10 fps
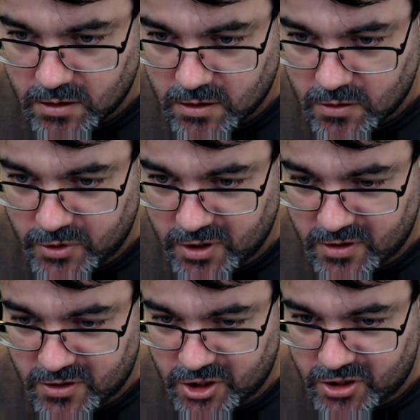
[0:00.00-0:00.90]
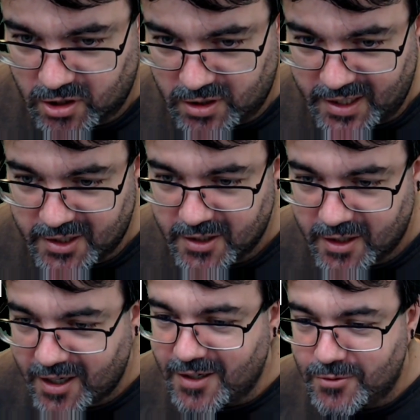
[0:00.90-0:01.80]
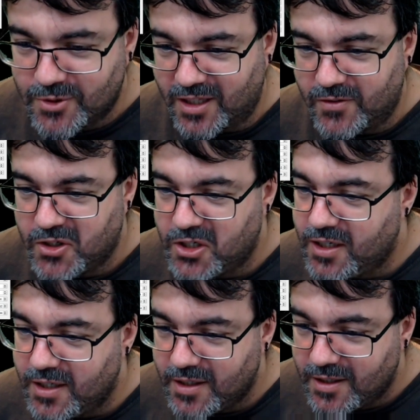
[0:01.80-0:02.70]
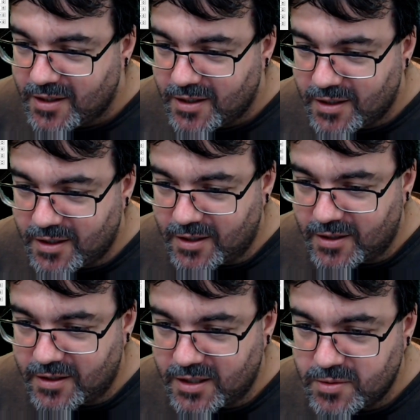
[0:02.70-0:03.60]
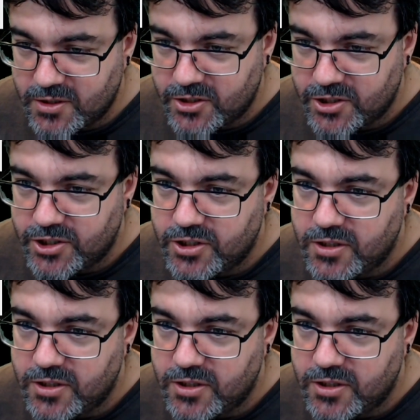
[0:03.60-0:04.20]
which I just deleted. That was clever. Image,